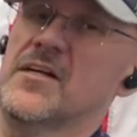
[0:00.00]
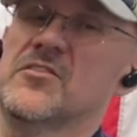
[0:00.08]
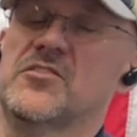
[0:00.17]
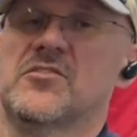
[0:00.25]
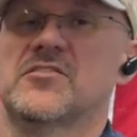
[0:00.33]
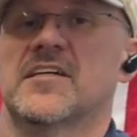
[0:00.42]
one, I
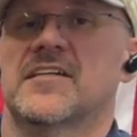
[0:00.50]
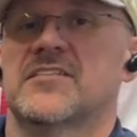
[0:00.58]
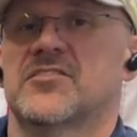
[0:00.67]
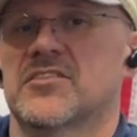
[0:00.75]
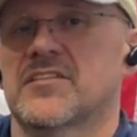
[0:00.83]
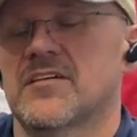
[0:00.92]
also stuck
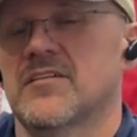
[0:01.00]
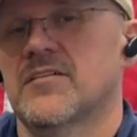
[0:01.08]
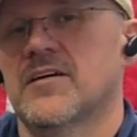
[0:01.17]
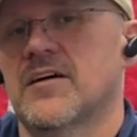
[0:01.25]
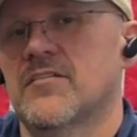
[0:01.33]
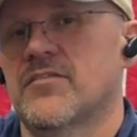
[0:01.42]
just a,
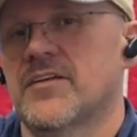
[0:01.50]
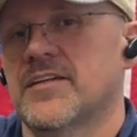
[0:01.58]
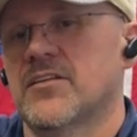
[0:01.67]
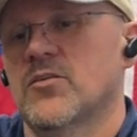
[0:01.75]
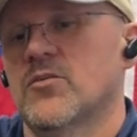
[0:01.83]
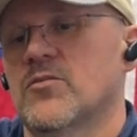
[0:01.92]
a
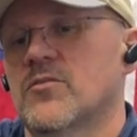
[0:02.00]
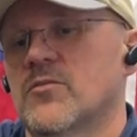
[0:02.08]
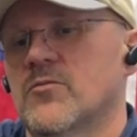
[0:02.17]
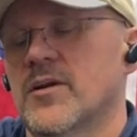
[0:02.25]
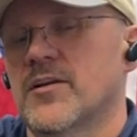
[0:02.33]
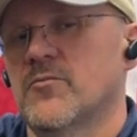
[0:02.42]
funny little
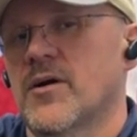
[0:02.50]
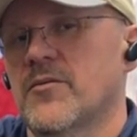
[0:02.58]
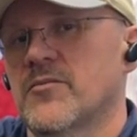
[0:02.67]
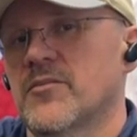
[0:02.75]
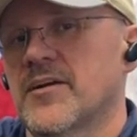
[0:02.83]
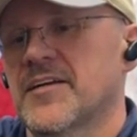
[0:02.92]
red and
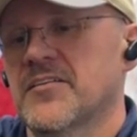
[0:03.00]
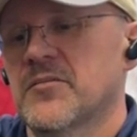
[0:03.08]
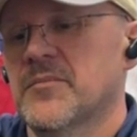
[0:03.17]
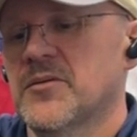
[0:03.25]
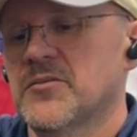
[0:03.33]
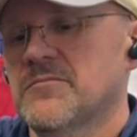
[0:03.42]
white one right here in
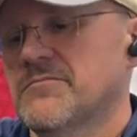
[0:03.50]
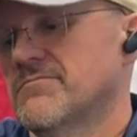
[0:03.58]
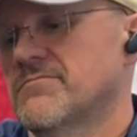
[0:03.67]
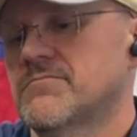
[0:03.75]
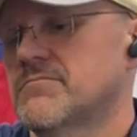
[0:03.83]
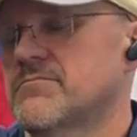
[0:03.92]
the middle
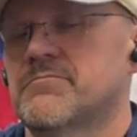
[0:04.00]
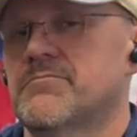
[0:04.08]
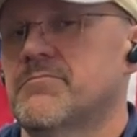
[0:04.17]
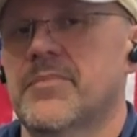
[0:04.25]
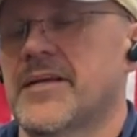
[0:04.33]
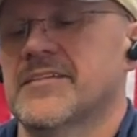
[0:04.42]

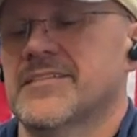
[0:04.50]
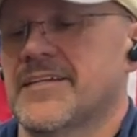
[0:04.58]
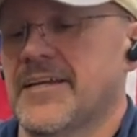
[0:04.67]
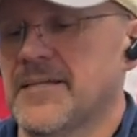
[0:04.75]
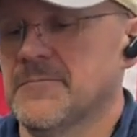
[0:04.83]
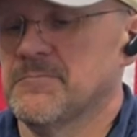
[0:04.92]
because I
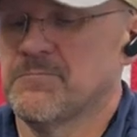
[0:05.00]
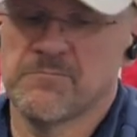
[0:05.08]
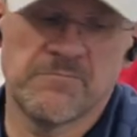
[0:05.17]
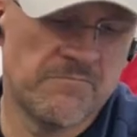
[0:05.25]
can.